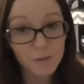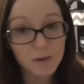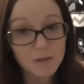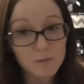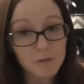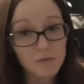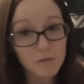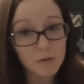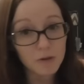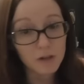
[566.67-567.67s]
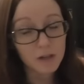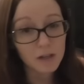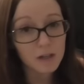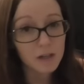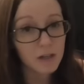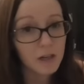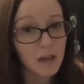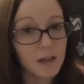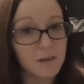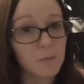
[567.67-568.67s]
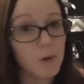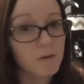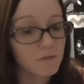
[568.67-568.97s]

was before, and more